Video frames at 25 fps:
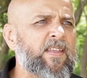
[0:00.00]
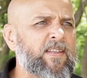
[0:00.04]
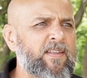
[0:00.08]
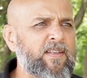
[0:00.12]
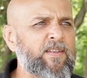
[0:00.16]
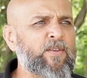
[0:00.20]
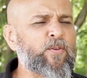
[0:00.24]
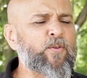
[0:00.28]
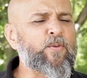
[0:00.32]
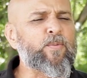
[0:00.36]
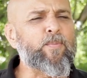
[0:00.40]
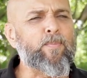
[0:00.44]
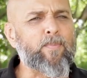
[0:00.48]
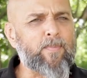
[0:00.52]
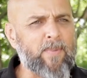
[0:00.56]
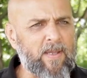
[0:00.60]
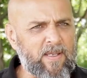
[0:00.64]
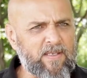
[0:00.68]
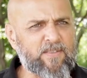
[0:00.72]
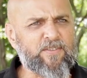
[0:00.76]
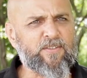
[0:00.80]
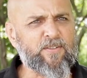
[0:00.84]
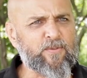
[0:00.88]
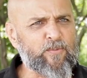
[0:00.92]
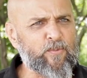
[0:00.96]
Can you
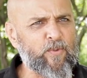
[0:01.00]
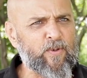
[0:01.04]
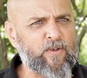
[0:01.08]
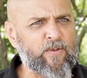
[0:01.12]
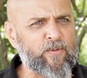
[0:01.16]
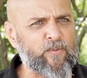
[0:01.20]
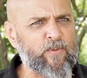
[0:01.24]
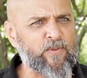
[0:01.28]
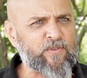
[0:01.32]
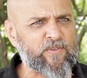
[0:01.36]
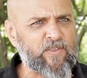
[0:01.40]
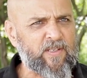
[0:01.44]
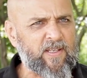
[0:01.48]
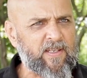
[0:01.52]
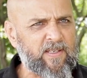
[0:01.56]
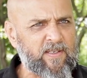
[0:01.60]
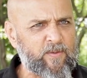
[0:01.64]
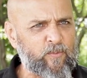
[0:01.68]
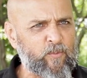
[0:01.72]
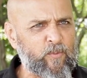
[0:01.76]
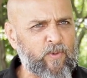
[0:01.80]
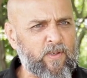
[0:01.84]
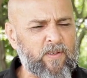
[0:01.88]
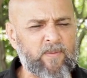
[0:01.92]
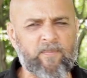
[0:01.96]
imagine what it was
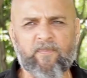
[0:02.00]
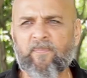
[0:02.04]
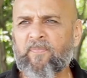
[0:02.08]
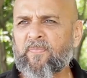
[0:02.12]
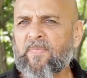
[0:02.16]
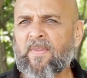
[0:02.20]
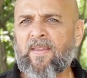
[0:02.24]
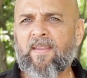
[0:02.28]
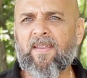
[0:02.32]
like? One.